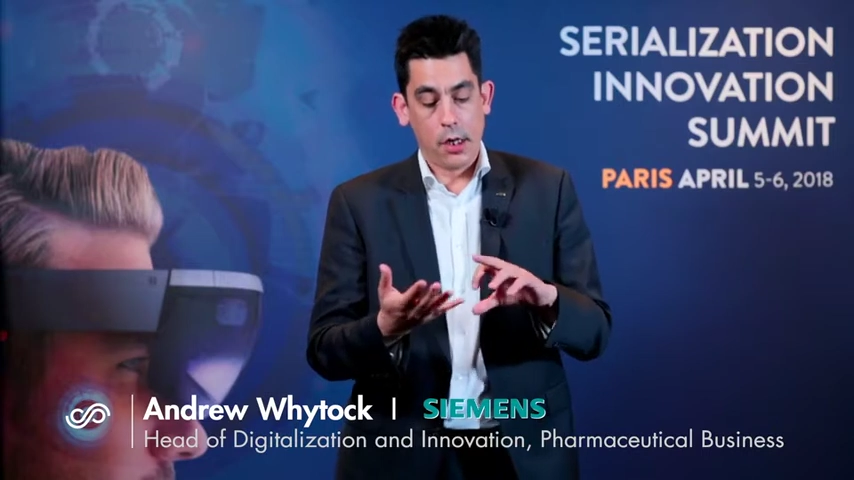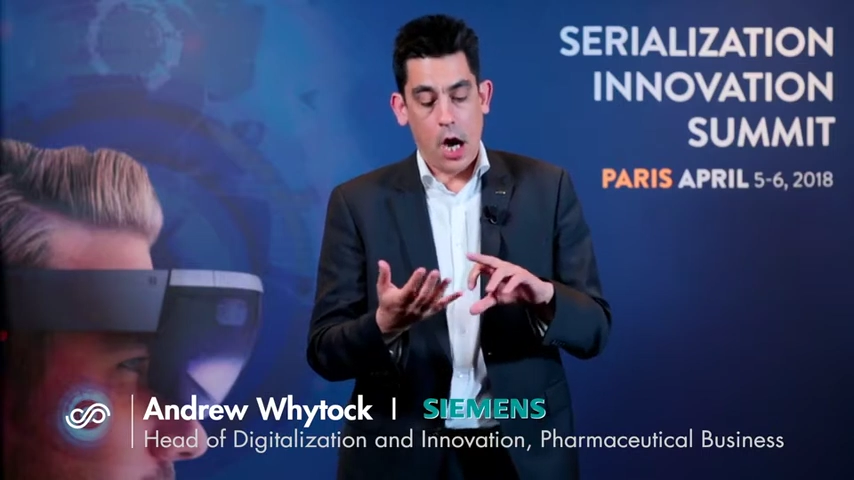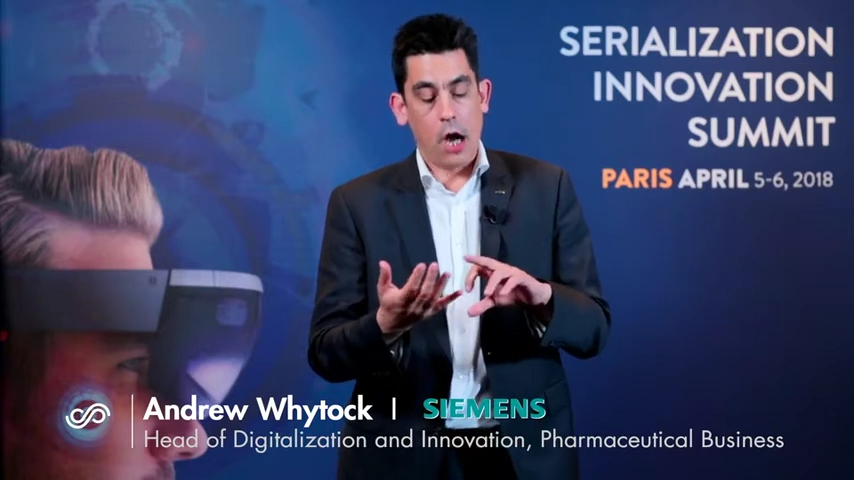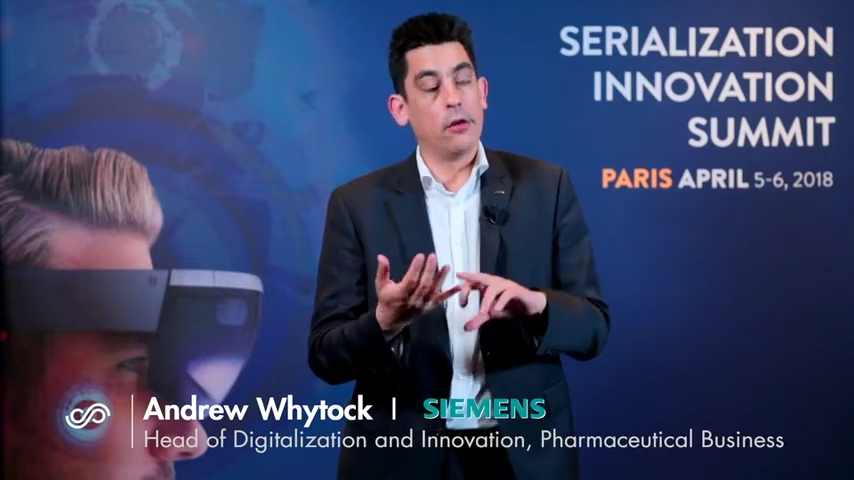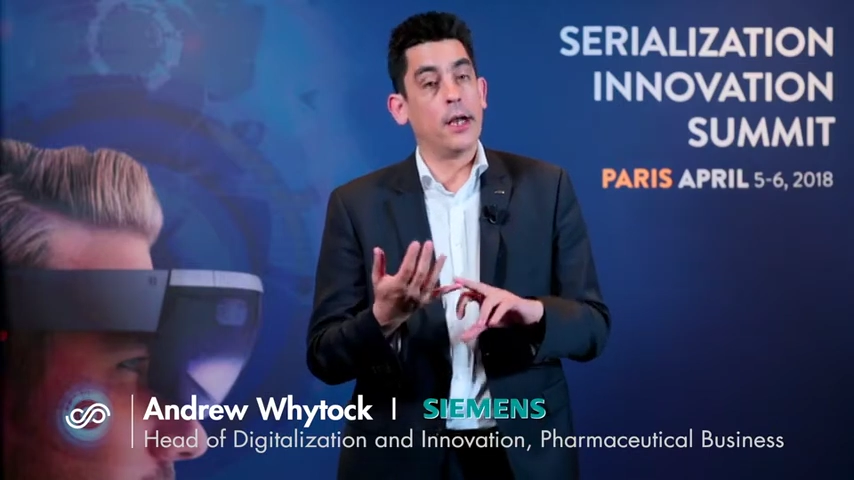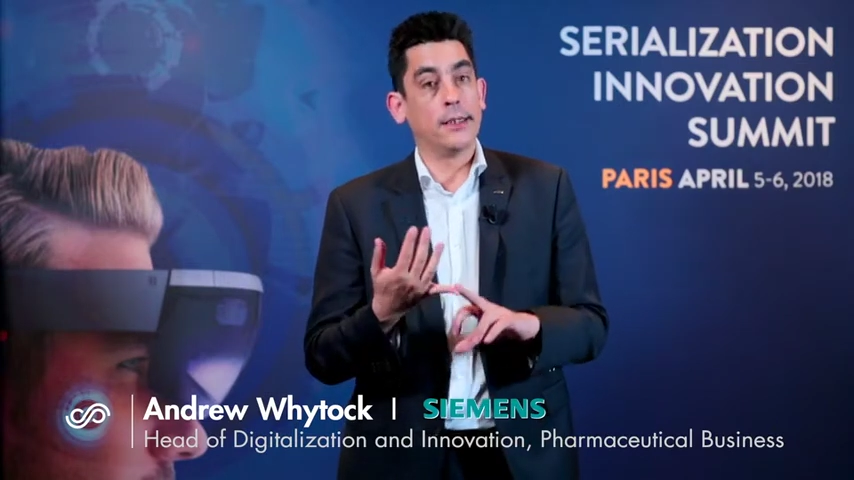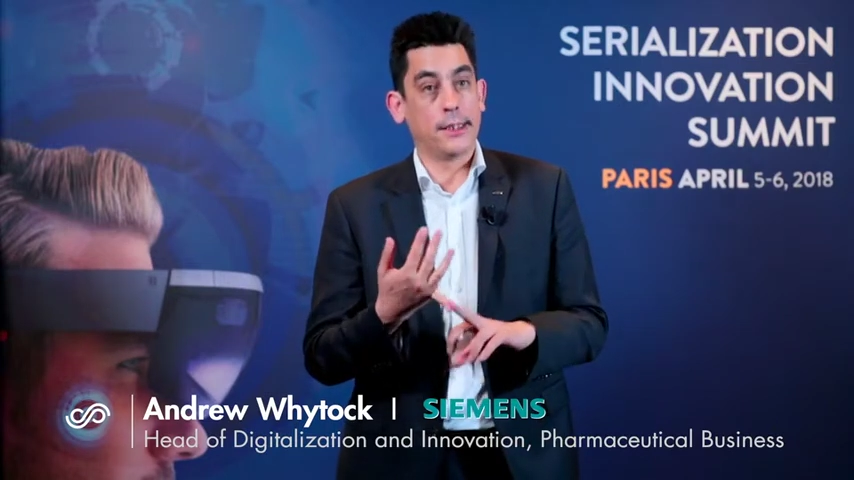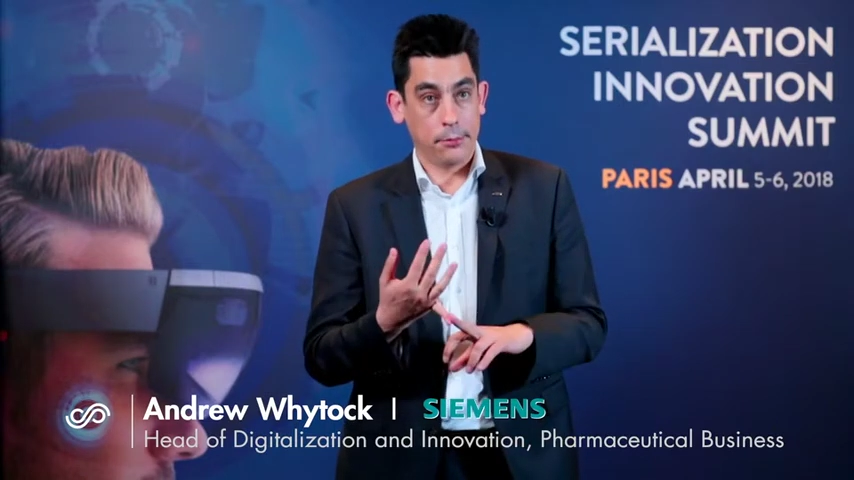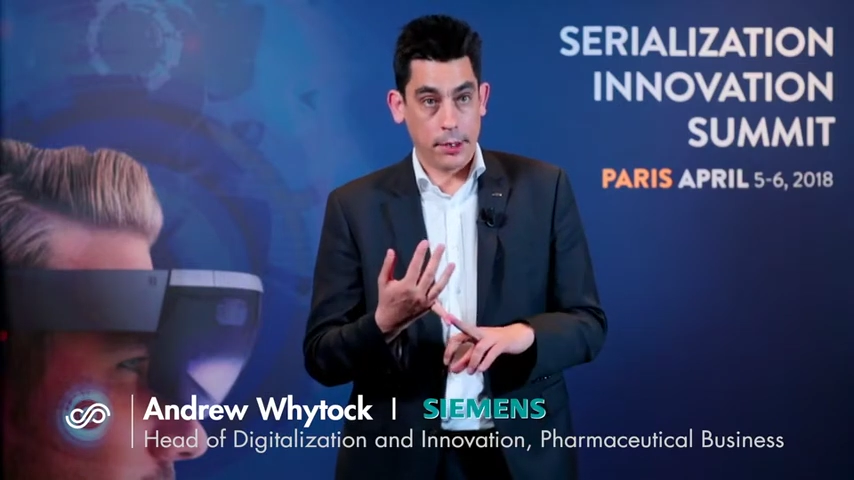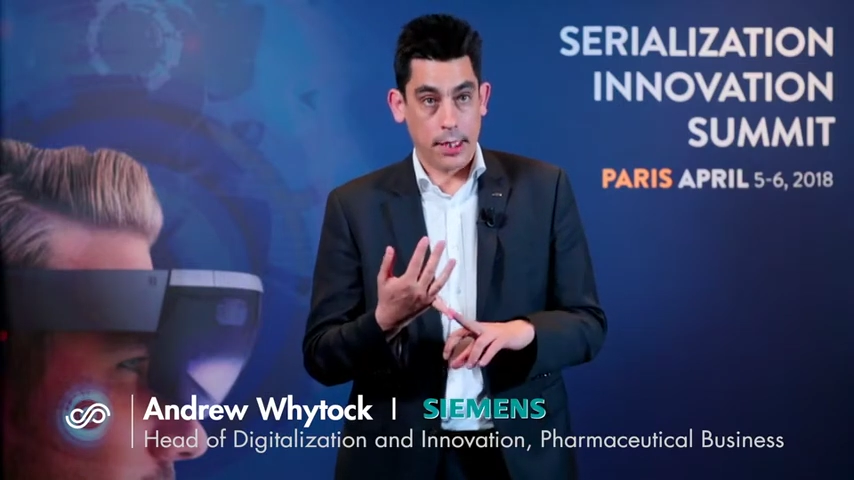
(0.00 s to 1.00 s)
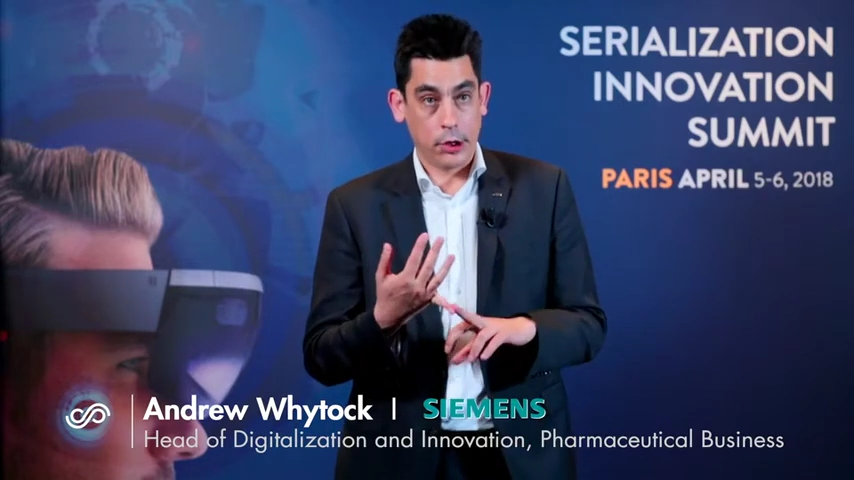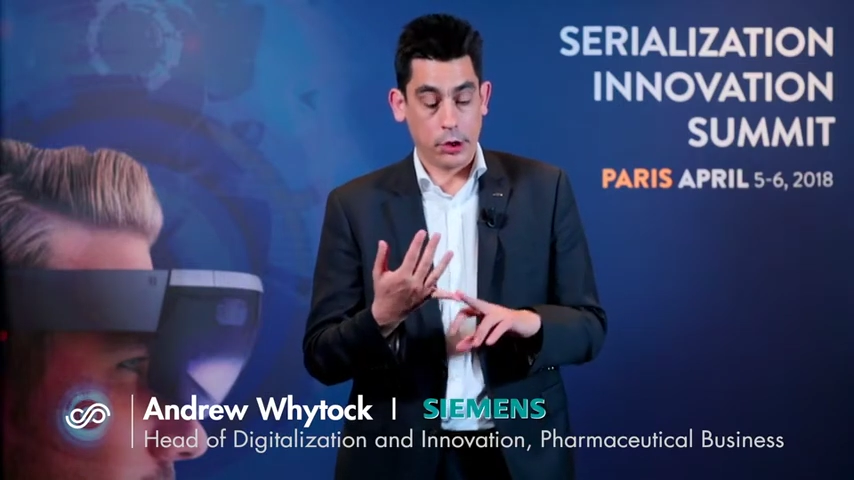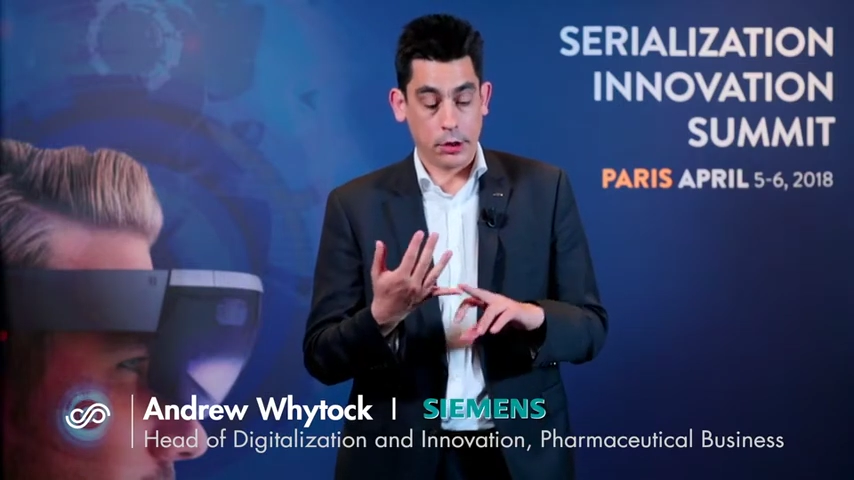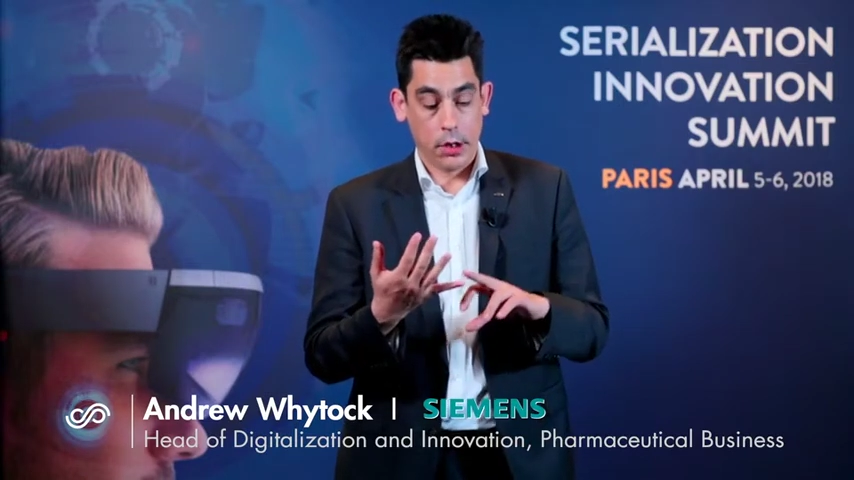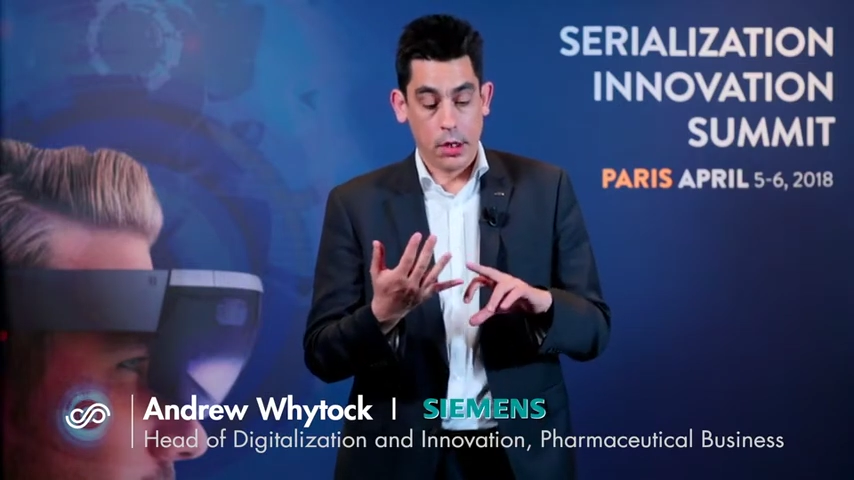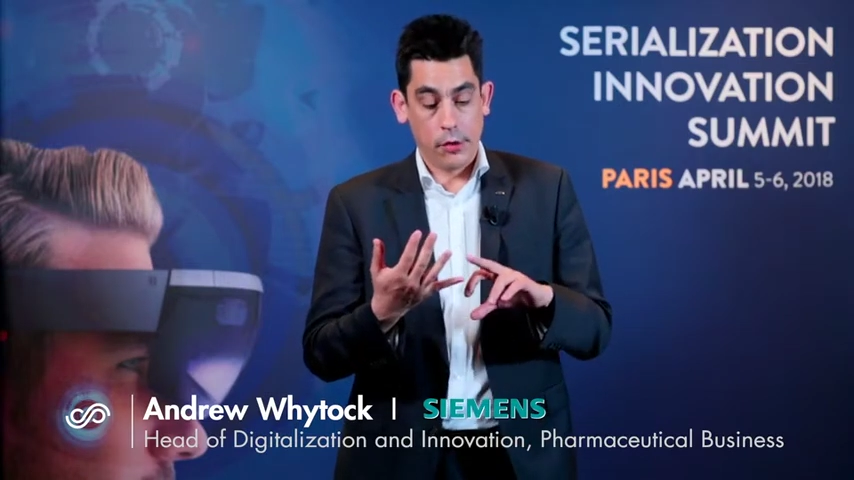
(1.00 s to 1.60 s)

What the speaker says: are around simulation.